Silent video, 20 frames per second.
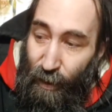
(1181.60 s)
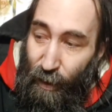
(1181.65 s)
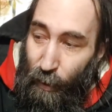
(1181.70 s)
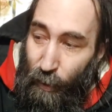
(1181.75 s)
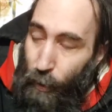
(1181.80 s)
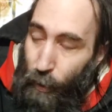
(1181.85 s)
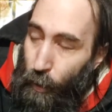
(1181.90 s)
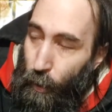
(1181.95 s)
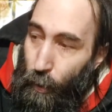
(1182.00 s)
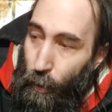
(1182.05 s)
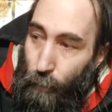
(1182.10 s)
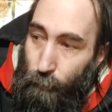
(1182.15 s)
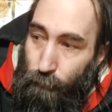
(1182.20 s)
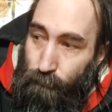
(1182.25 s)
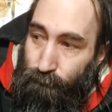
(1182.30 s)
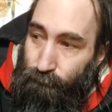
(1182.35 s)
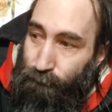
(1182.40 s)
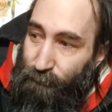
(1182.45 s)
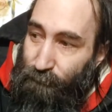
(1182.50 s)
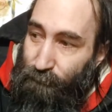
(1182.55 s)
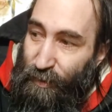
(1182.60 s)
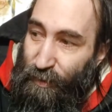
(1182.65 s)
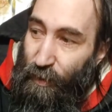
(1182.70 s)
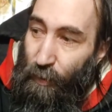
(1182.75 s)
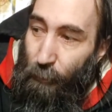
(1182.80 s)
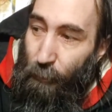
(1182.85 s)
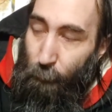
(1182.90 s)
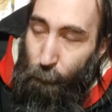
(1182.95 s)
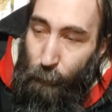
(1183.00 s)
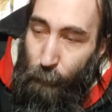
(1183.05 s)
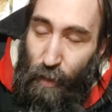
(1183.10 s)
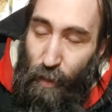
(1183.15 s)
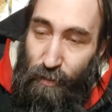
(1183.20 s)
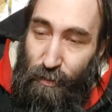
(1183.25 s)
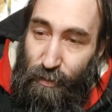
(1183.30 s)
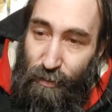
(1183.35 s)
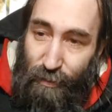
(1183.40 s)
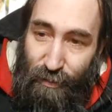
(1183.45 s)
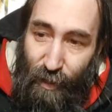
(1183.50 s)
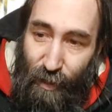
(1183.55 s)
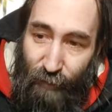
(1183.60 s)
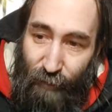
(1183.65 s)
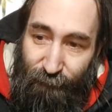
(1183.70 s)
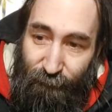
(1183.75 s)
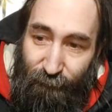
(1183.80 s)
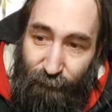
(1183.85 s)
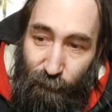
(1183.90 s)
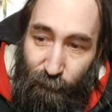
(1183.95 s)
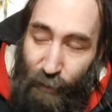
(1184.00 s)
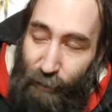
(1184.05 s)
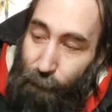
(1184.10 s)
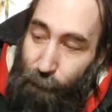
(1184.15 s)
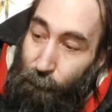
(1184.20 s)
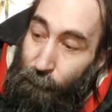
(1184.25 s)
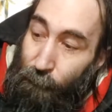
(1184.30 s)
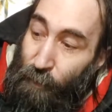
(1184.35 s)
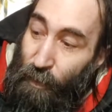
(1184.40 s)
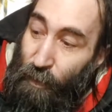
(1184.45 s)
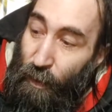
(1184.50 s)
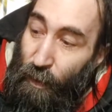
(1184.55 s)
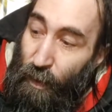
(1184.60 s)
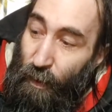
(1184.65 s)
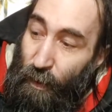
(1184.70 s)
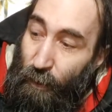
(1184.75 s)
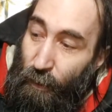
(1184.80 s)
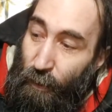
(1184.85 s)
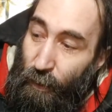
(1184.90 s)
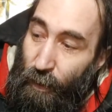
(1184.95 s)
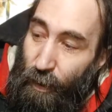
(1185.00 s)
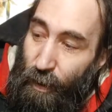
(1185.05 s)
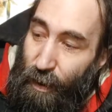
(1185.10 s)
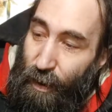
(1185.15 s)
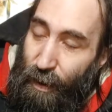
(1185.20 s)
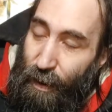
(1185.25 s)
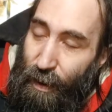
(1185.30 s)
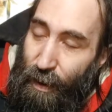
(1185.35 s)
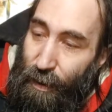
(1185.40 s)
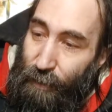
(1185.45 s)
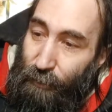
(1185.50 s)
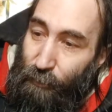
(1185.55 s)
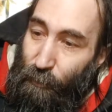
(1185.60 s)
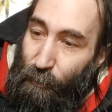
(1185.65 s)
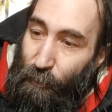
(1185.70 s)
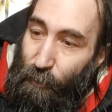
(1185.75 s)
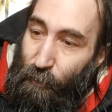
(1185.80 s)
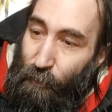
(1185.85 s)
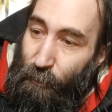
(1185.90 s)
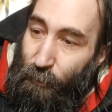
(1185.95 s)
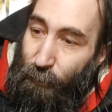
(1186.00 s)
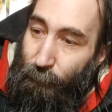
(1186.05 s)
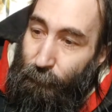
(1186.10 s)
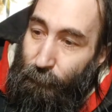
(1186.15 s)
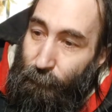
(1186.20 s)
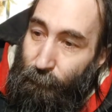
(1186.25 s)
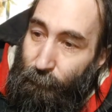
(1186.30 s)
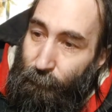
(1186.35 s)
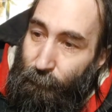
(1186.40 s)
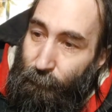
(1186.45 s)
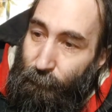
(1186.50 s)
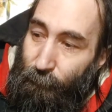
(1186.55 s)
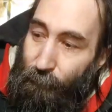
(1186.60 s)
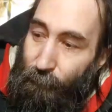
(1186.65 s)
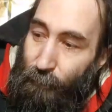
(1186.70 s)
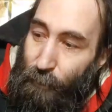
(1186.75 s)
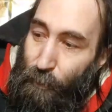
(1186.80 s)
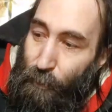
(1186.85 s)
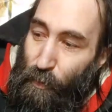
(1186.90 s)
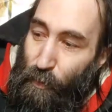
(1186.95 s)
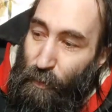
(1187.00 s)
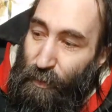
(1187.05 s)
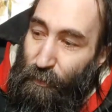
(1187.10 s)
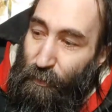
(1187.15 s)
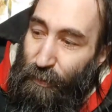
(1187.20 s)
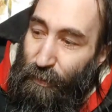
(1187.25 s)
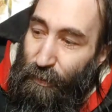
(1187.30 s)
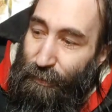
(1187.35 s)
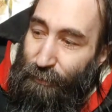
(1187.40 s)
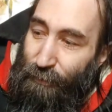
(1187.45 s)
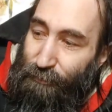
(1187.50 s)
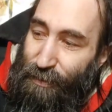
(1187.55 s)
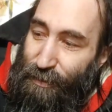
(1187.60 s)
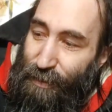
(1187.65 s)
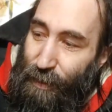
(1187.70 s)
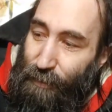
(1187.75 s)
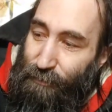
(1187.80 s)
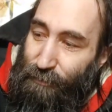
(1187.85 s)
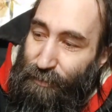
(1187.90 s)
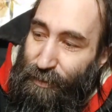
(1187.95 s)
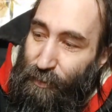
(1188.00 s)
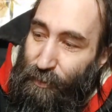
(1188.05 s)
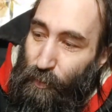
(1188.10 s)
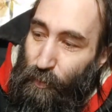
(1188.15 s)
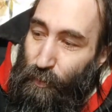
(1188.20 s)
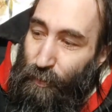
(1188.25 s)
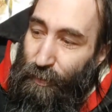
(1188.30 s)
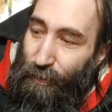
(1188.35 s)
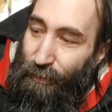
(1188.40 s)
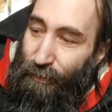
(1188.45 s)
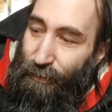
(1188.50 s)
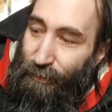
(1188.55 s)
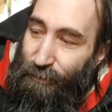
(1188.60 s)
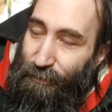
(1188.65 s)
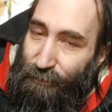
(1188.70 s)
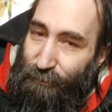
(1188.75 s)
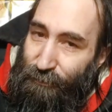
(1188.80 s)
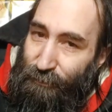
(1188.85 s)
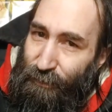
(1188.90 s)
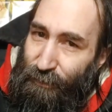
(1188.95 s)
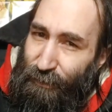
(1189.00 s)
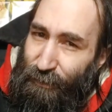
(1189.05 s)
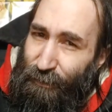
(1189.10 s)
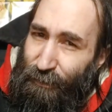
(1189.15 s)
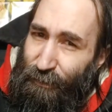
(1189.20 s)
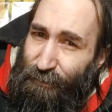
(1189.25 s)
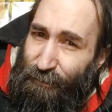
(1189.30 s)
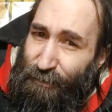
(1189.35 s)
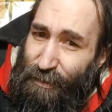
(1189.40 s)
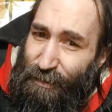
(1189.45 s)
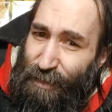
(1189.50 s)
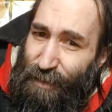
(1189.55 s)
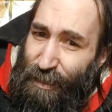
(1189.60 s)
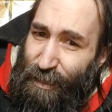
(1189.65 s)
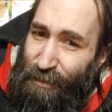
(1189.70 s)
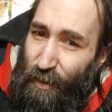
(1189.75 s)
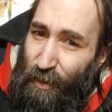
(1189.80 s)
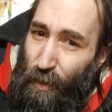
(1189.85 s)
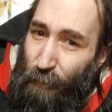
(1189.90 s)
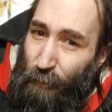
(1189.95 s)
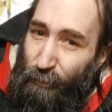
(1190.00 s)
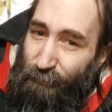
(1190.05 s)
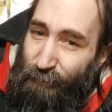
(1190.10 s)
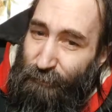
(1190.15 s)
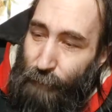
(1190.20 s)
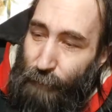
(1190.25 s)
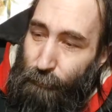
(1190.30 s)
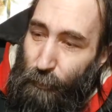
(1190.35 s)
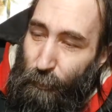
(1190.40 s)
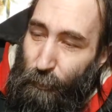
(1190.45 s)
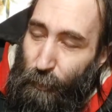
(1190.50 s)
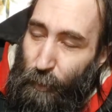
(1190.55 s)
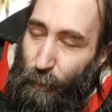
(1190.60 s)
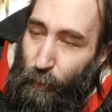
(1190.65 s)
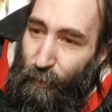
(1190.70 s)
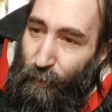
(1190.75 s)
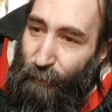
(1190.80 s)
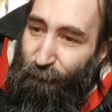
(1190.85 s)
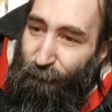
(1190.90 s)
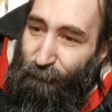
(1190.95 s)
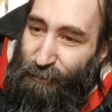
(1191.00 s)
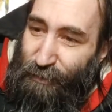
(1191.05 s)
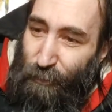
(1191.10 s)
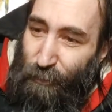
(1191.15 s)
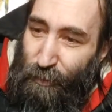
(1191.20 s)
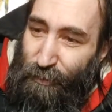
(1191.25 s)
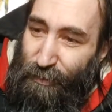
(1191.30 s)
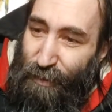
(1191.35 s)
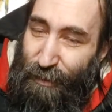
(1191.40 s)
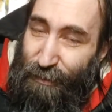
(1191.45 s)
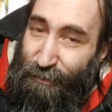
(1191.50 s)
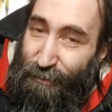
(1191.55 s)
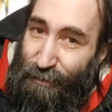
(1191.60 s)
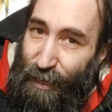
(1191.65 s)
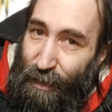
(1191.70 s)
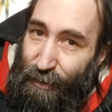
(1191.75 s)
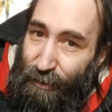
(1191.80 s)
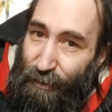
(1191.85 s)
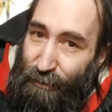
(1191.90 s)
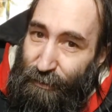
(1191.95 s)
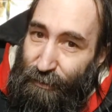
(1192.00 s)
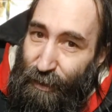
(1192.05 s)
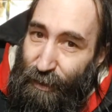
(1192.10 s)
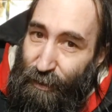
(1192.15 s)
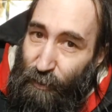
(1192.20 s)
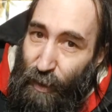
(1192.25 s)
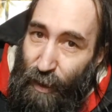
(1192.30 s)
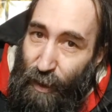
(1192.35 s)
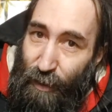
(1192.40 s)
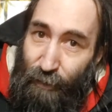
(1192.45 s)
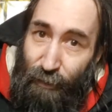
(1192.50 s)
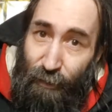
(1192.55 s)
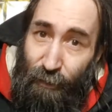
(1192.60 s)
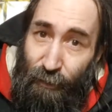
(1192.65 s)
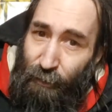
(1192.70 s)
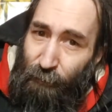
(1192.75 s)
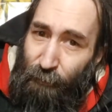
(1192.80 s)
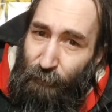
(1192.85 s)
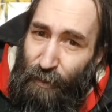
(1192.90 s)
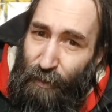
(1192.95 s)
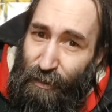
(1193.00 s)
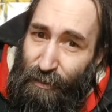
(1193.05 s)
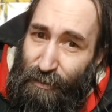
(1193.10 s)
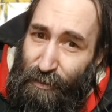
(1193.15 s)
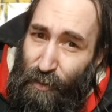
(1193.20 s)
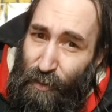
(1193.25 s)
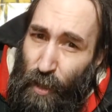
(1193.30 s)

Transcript: Done a bunch of stuff, right? And really what it comes down to is it just takes a little bit of time to build. If it's music, it's not going to take long because